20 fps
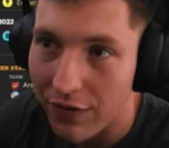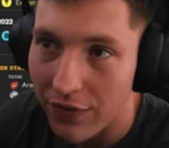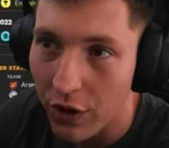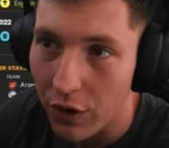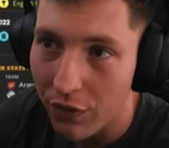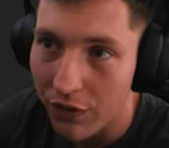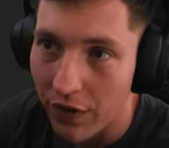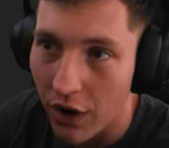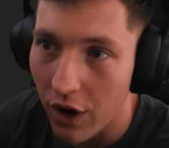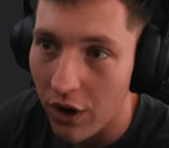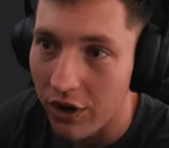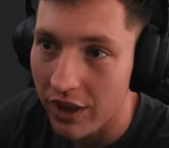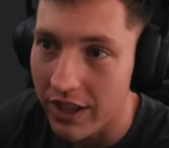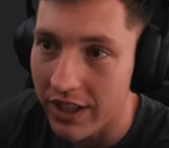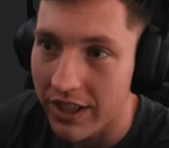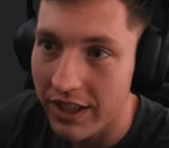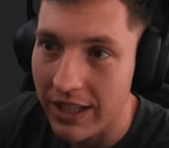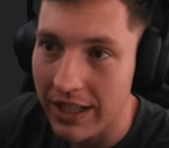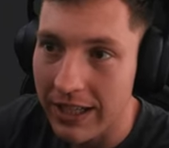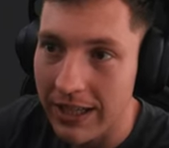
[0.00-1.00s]
Phil
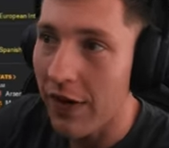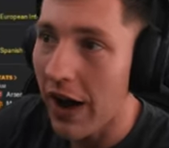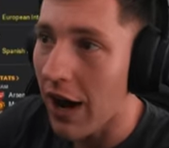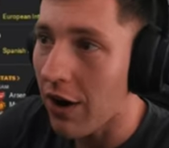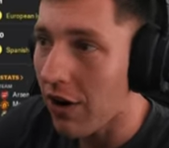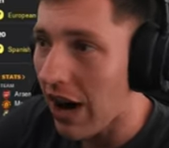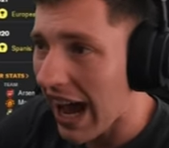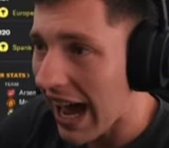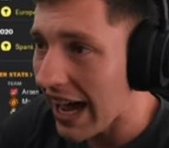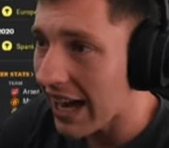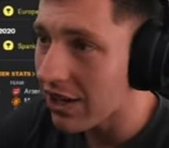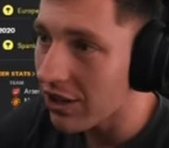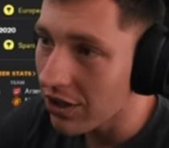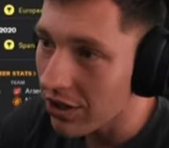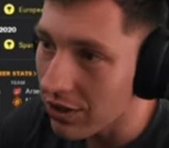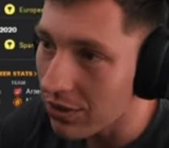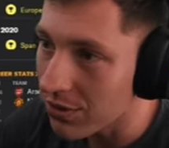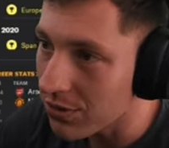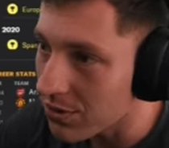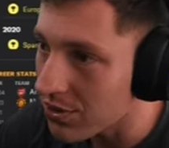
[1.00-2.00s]
Foden, Varane,
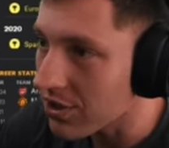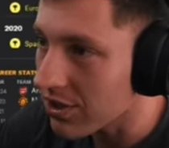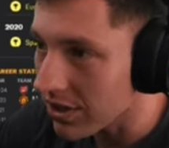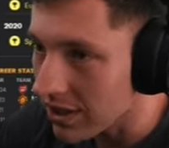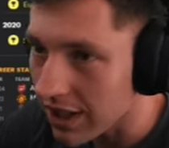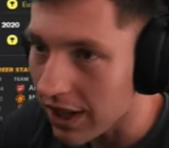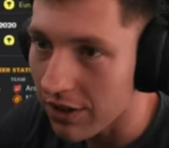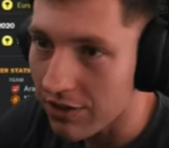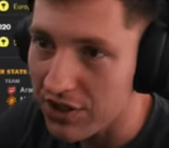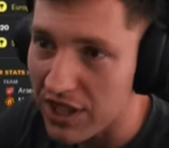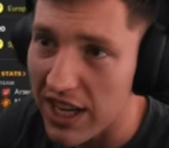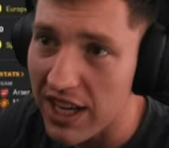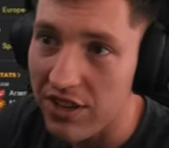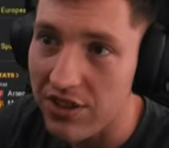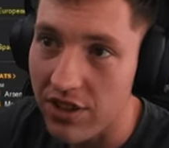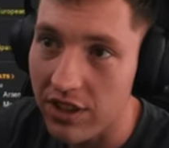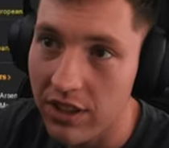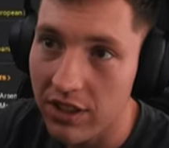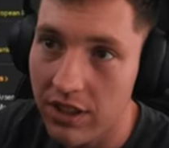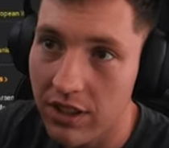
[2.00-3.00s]
who's, you know,
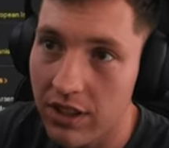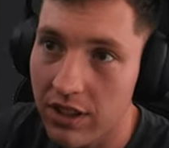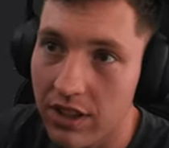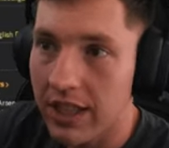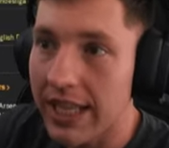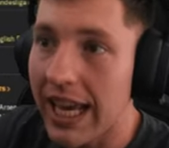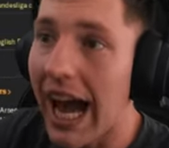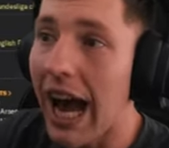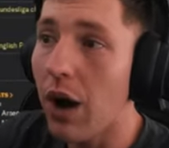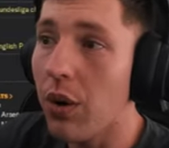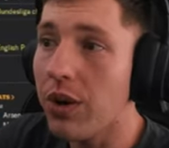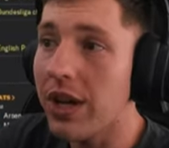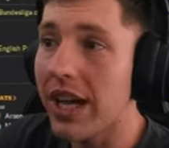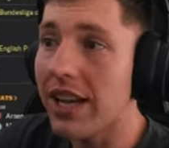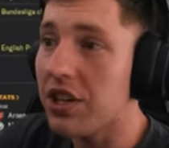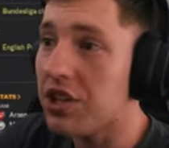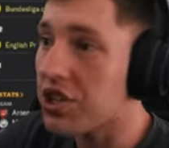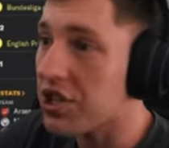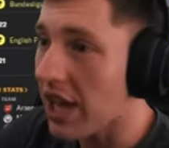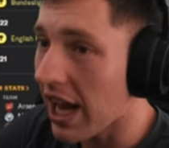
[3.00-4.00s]
decent. Joao
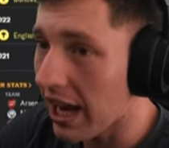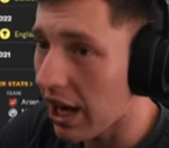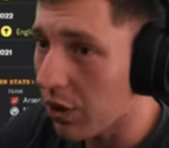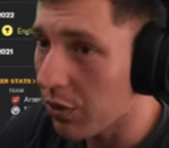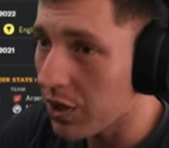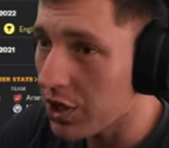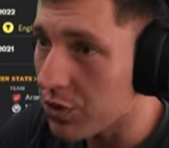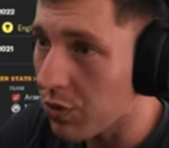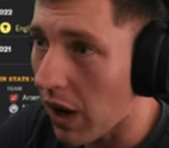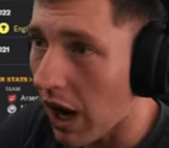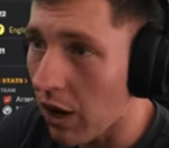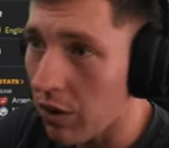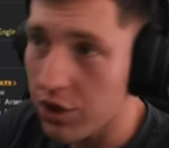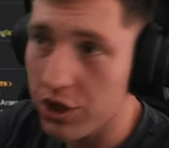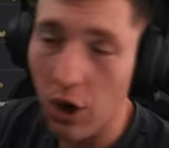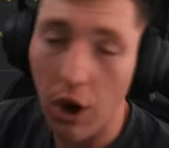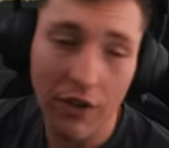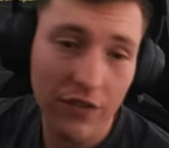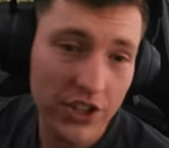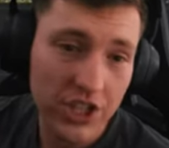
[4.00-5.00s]
Cancelo as well.
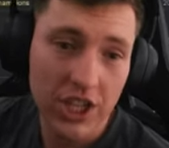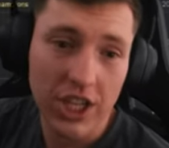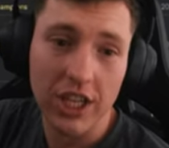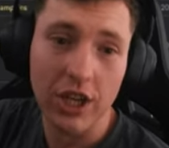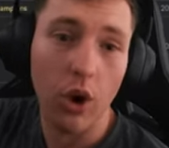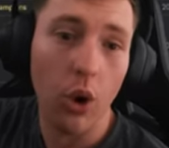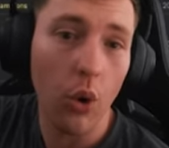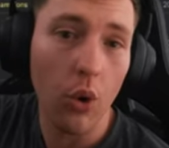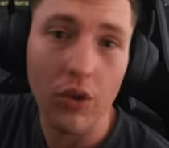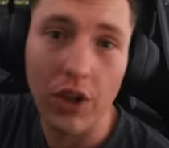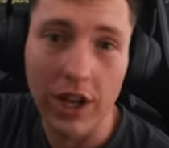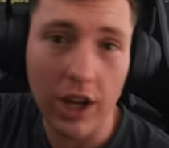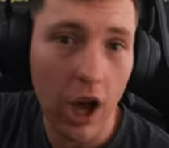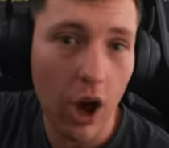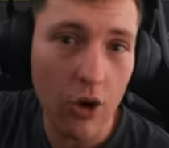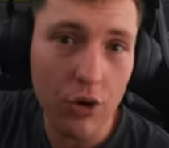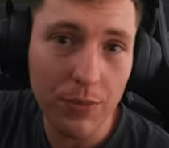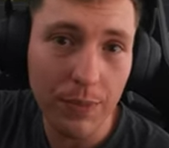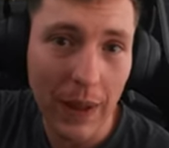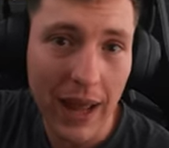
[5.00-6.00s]
So obviously all the
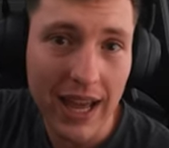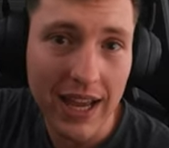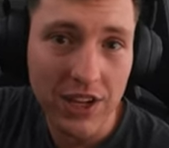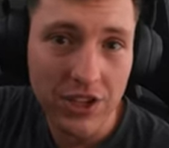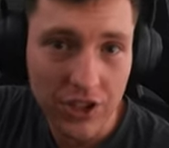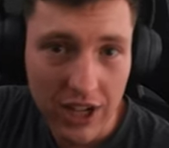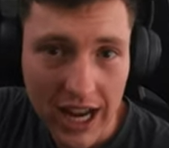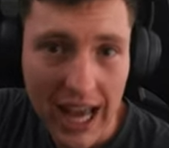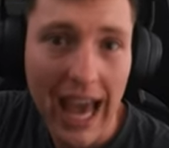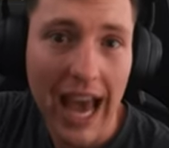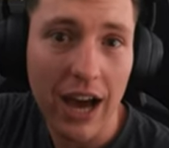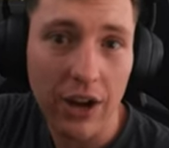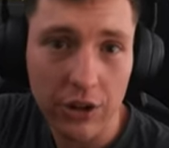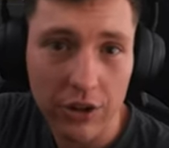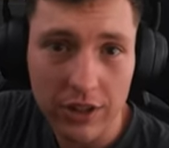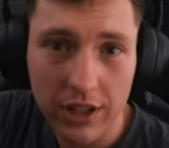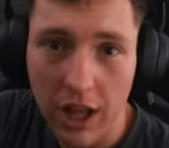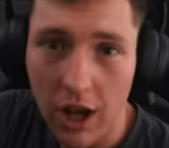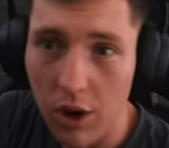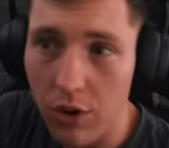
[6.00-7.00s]
loan players that are out
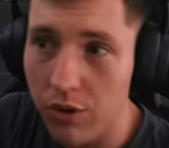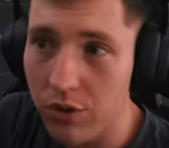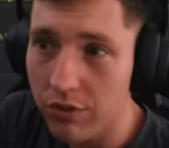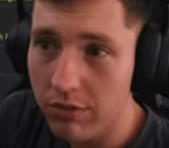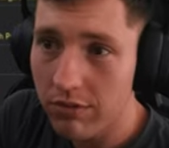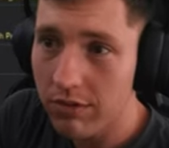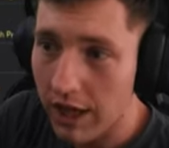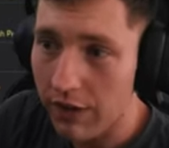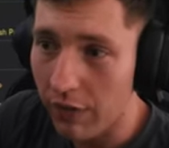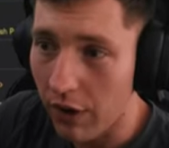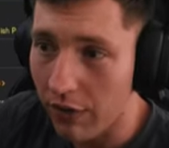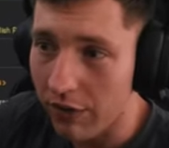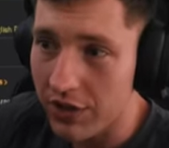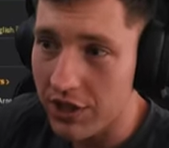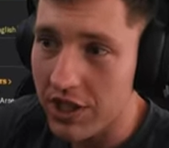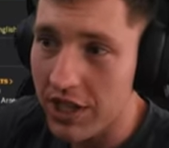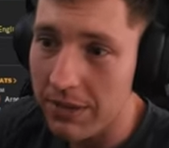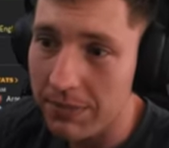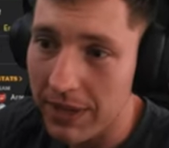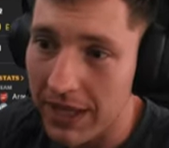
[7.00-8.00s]
on loan have
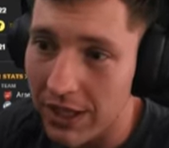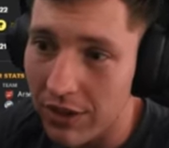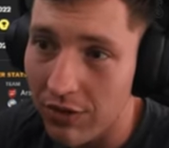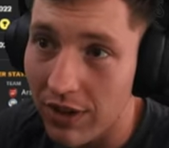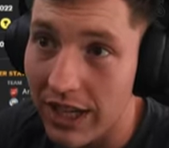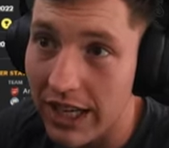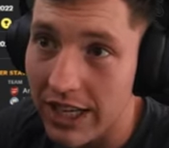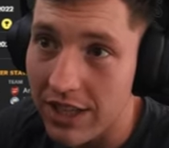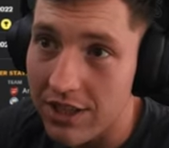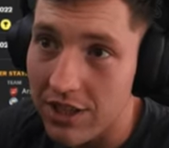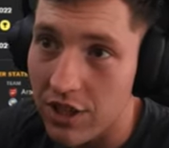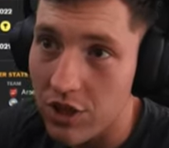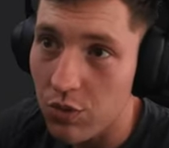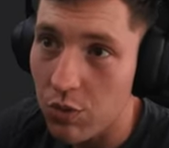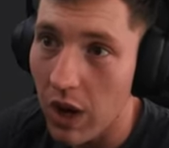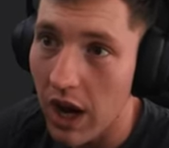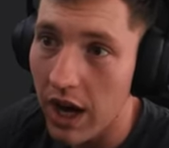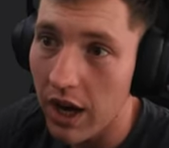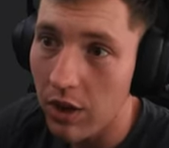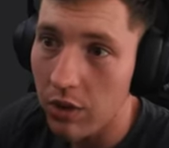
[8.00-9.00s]
obviously been released as
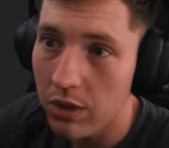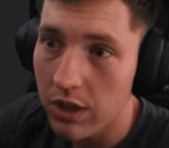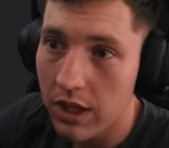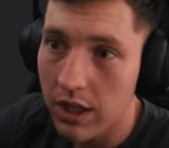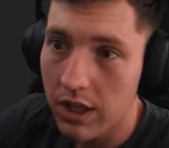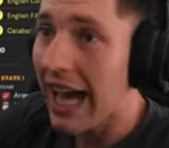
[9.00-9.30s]
well.